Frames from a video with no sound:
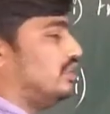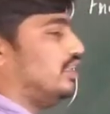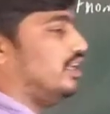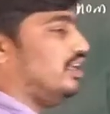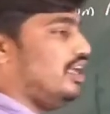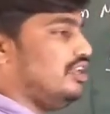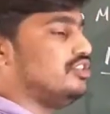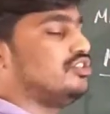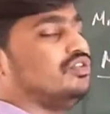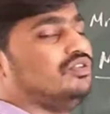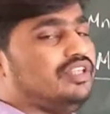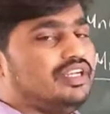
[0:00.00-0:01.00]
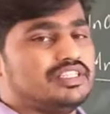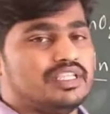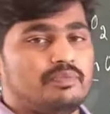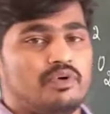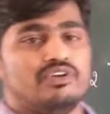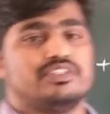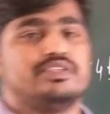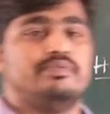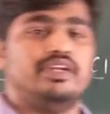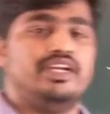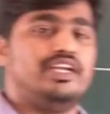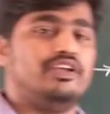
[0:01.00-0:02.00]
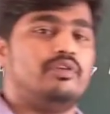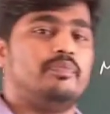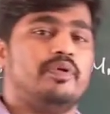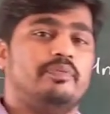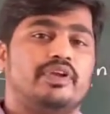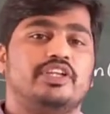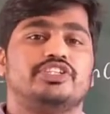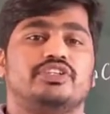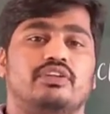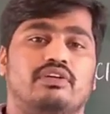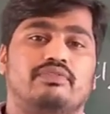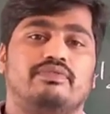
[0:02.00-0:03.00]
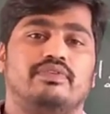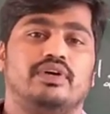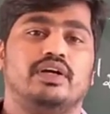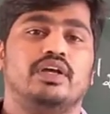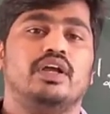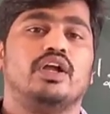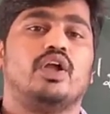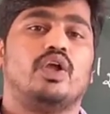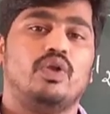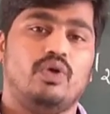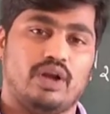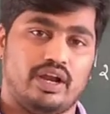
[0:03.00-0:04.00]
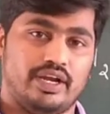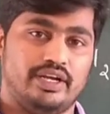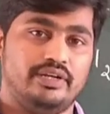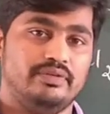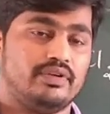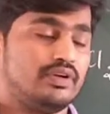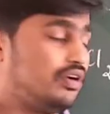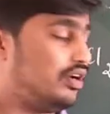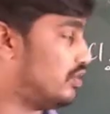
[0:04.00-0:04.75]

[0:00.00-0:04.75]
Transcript: then also there is a possibility of preparation of chloride or